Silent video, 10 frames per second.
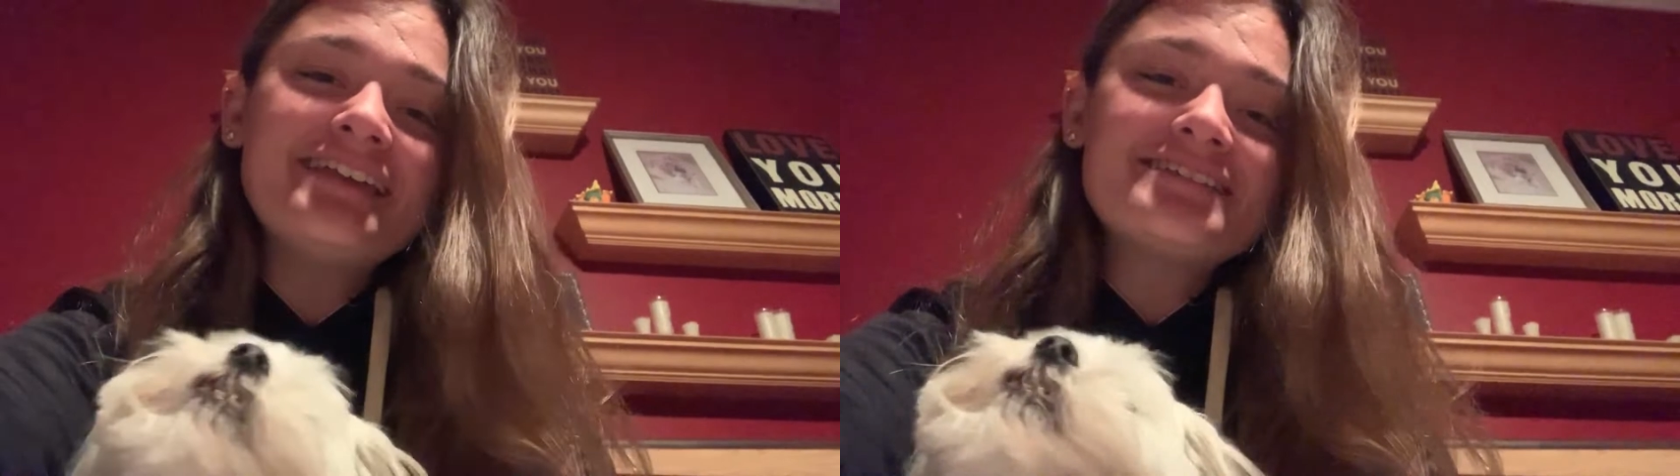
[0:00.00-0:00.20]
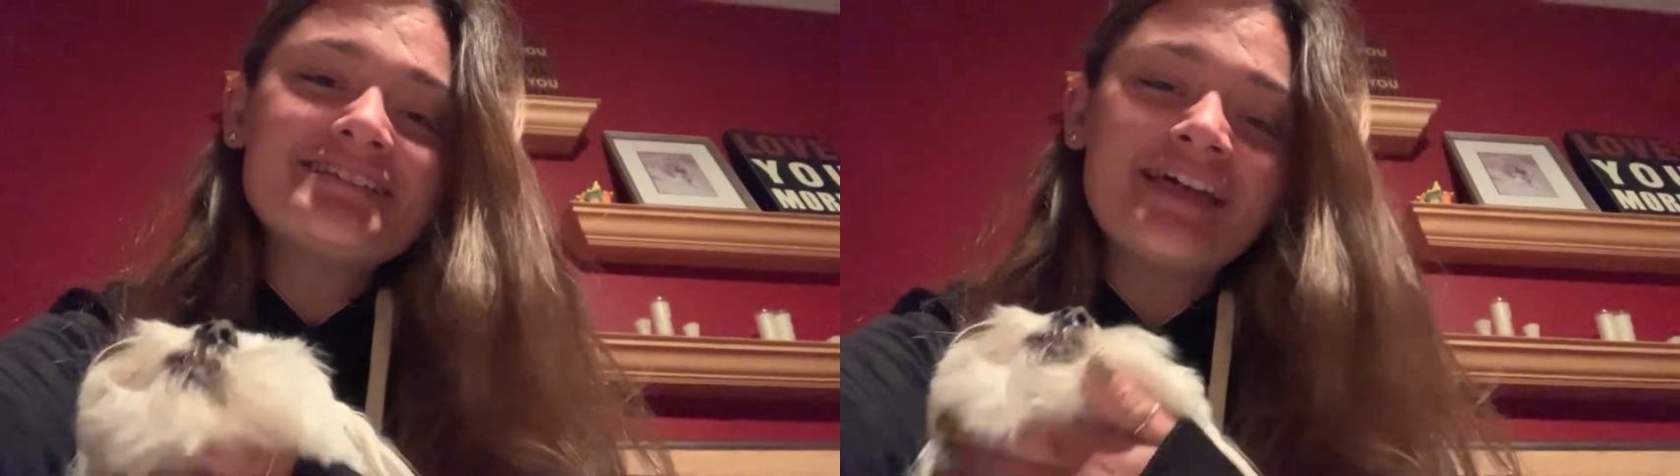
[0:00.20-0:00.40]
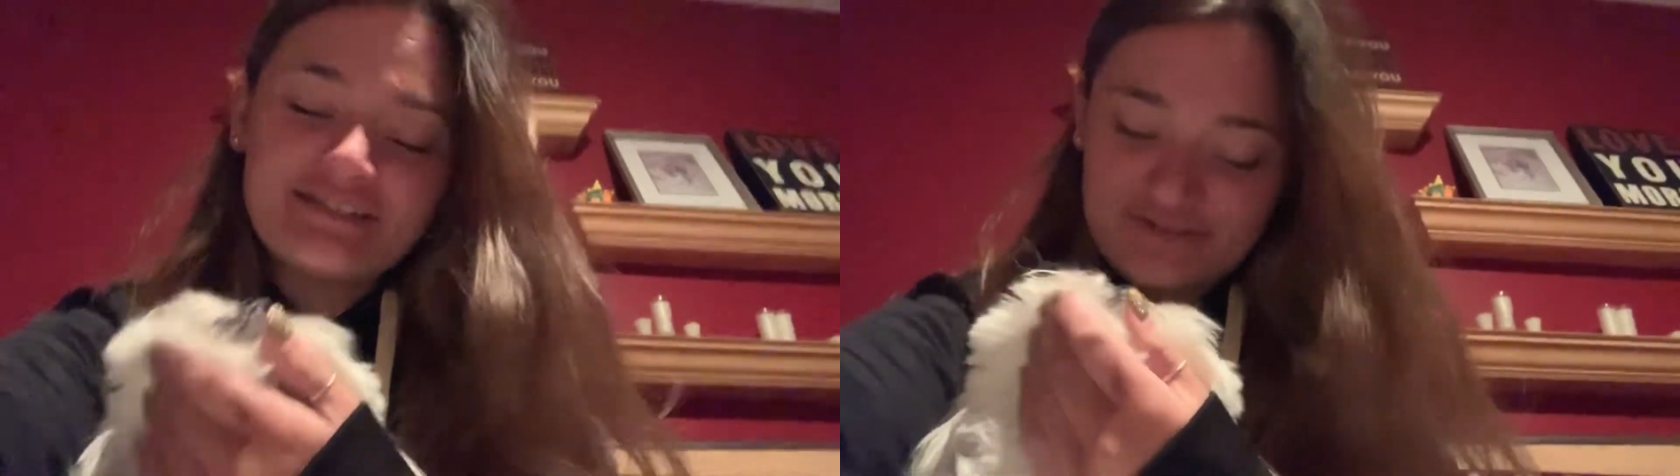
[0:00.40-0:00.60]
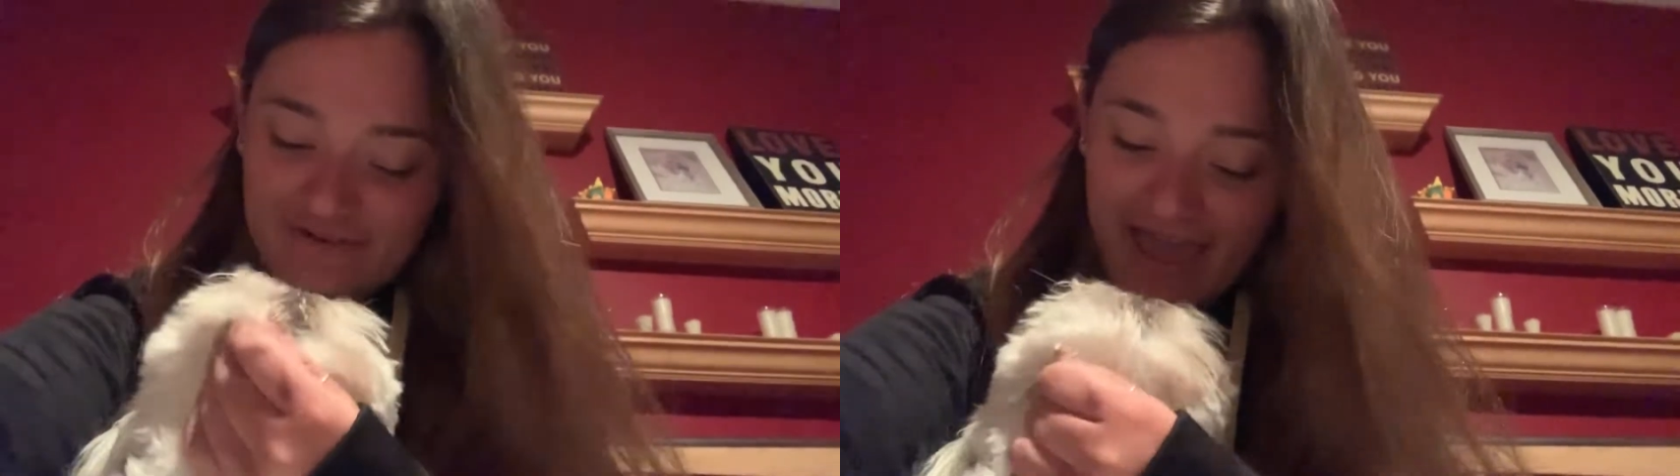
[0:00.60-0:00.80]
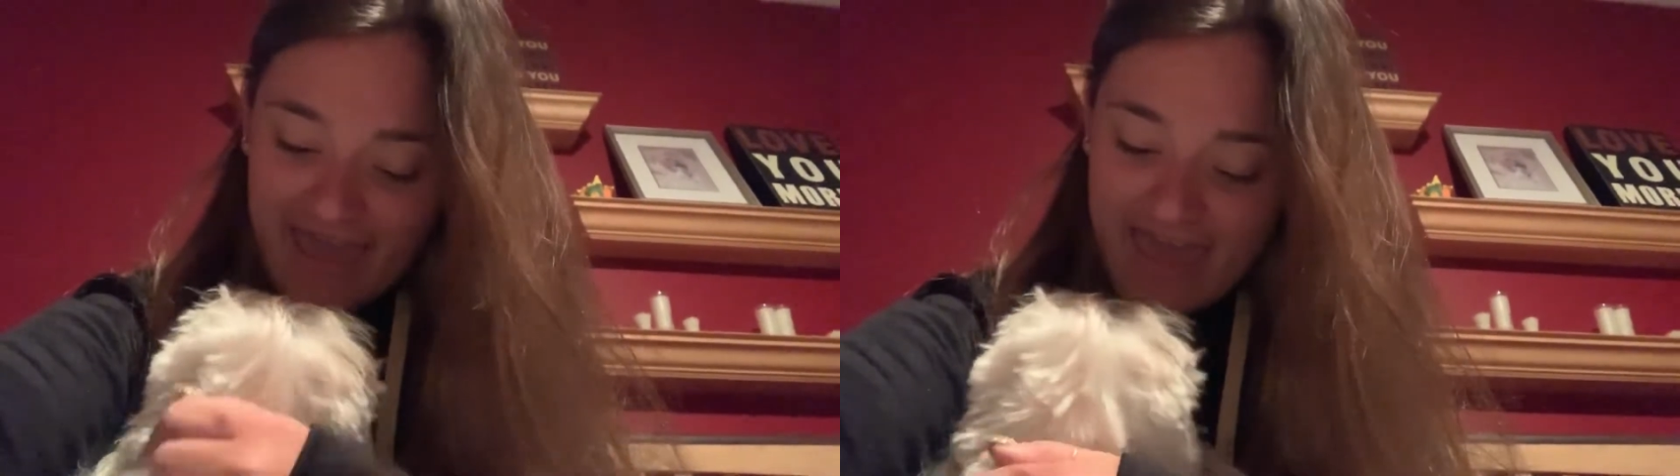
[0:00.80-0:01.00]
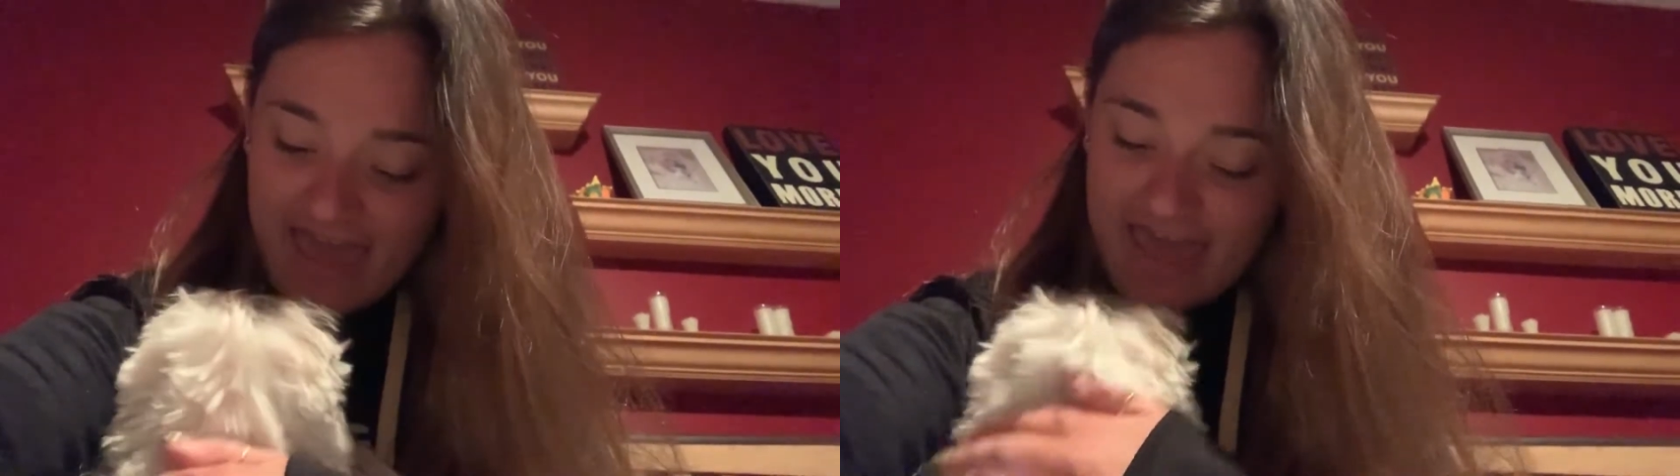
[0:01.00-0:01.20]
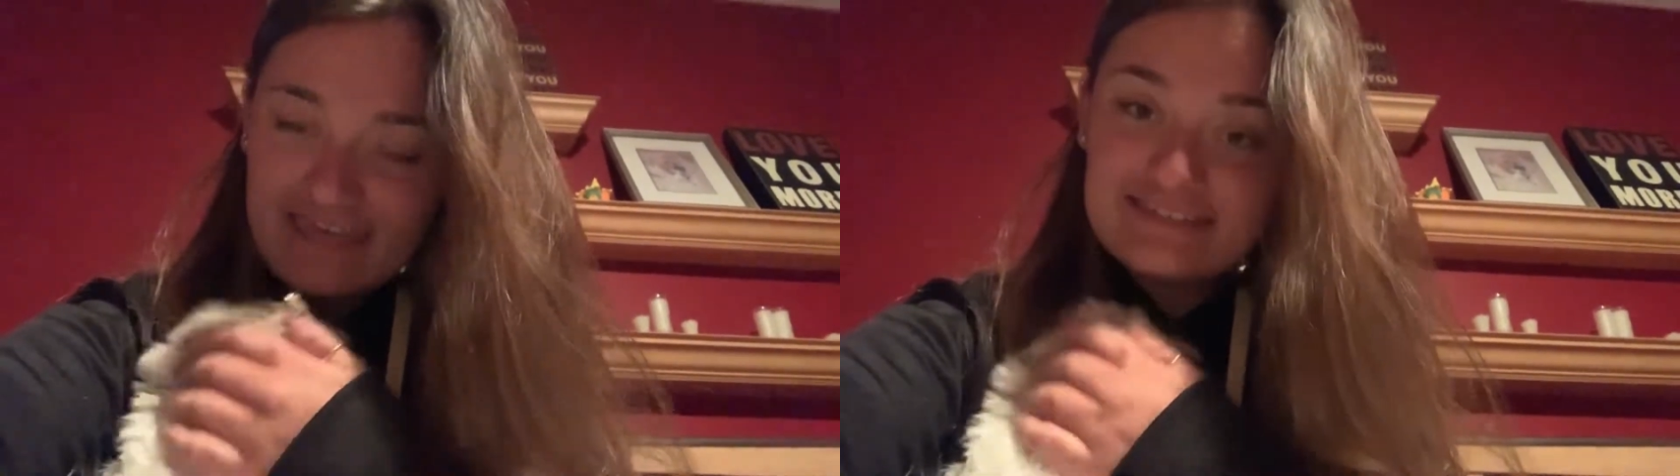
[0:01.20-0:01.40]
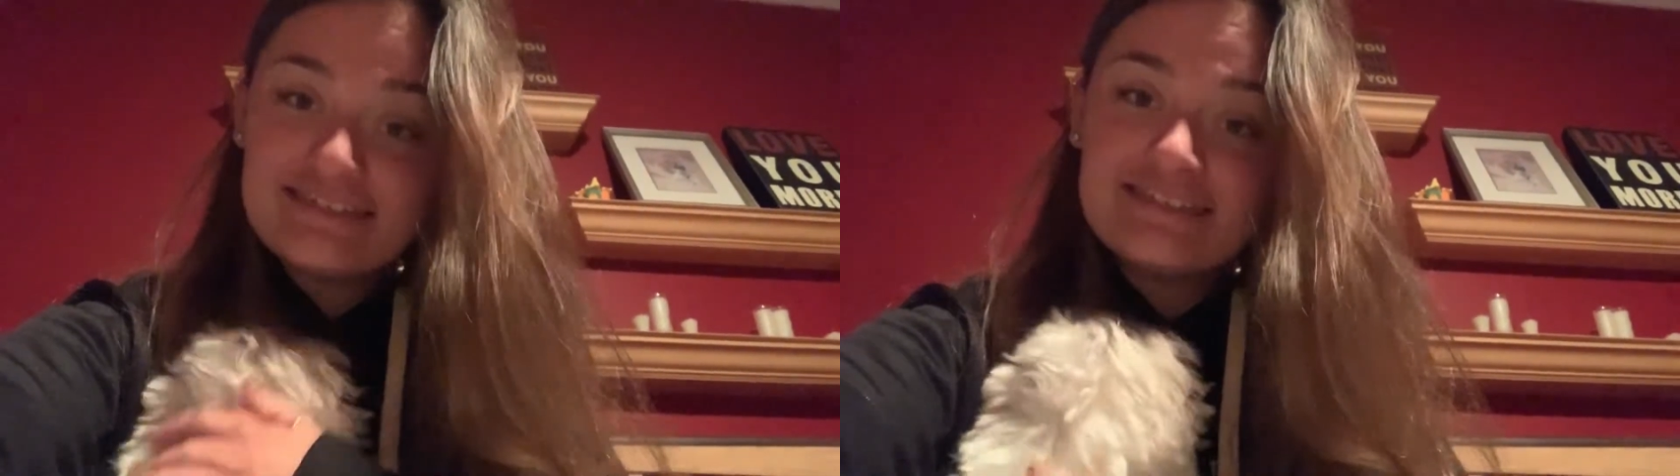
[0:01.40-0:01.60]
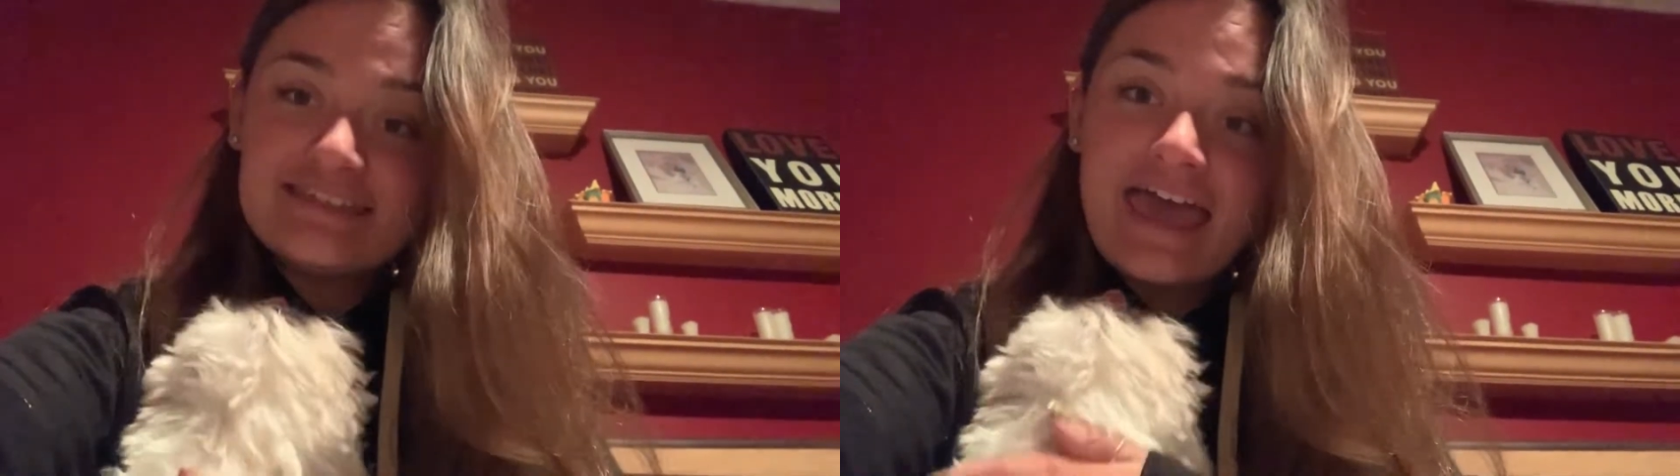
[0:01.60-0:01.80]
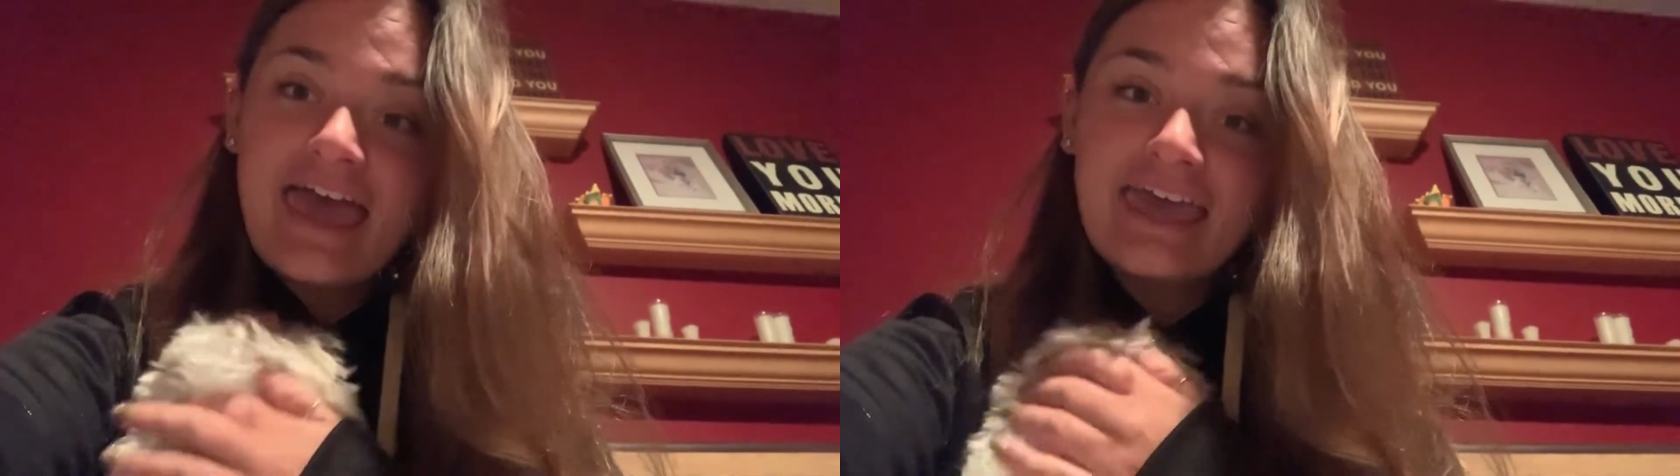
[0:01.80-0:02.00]
It is Alexa Rae, and
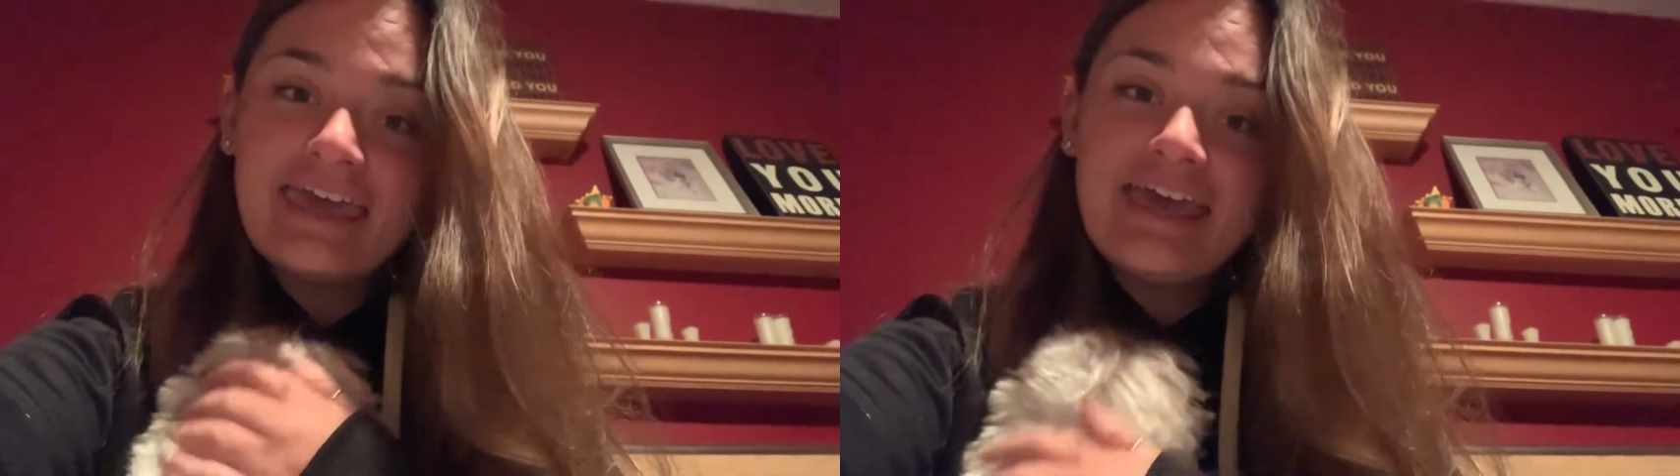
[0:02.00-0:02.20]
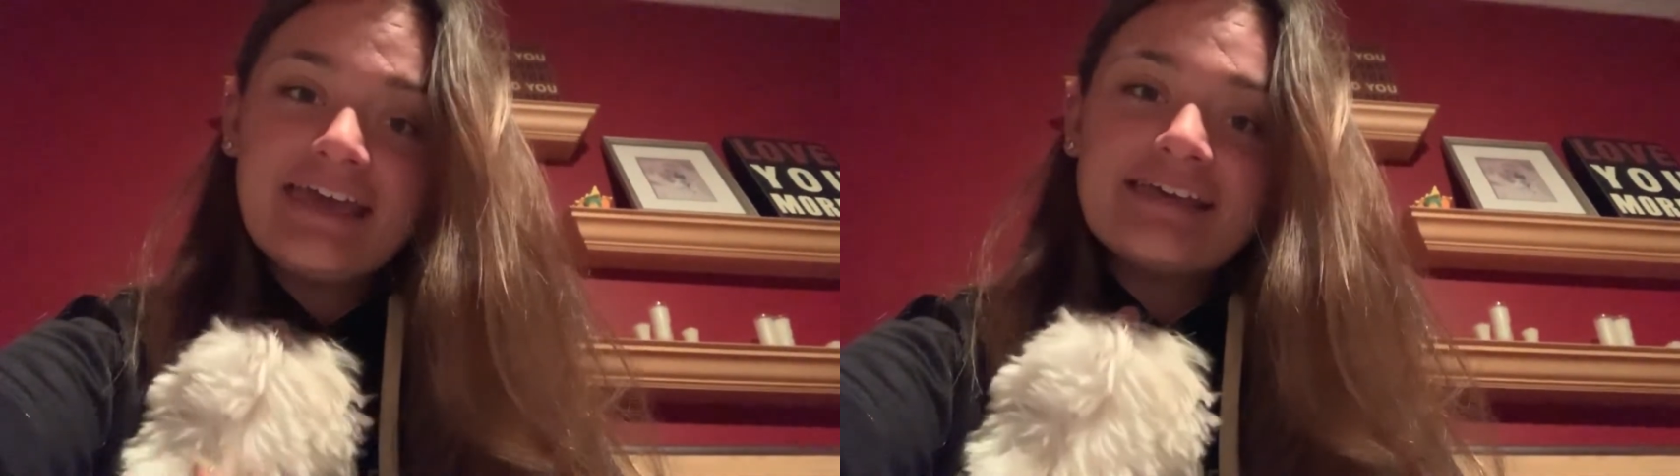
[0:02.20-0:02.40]
today